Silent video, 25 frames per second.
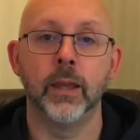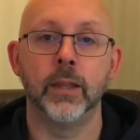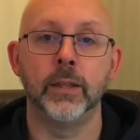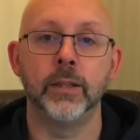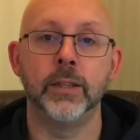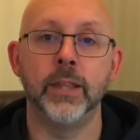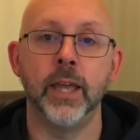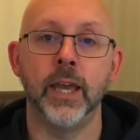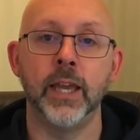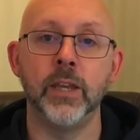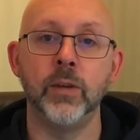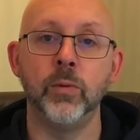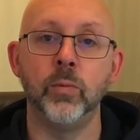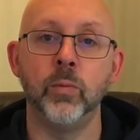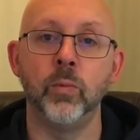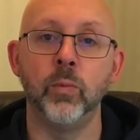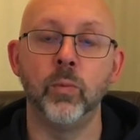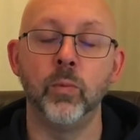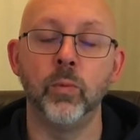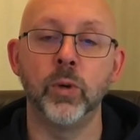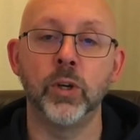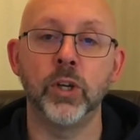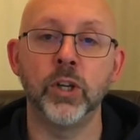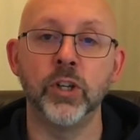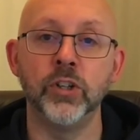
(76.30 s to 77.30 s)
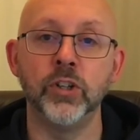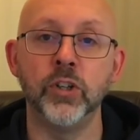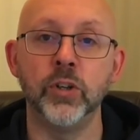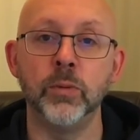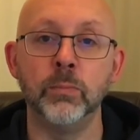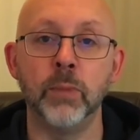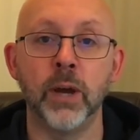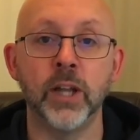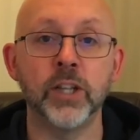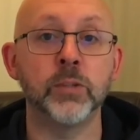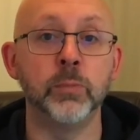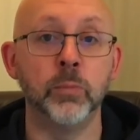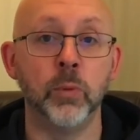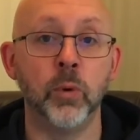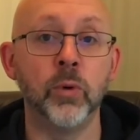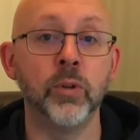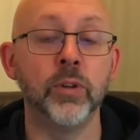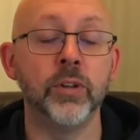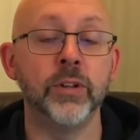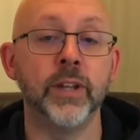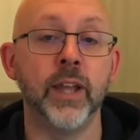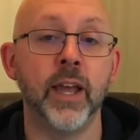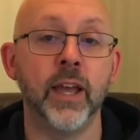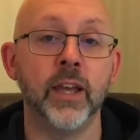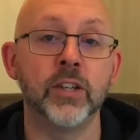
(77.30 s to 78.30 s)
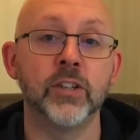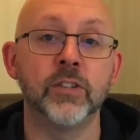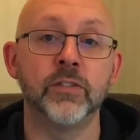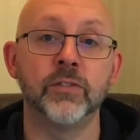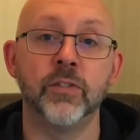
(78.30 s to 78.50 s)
They can do much more than that as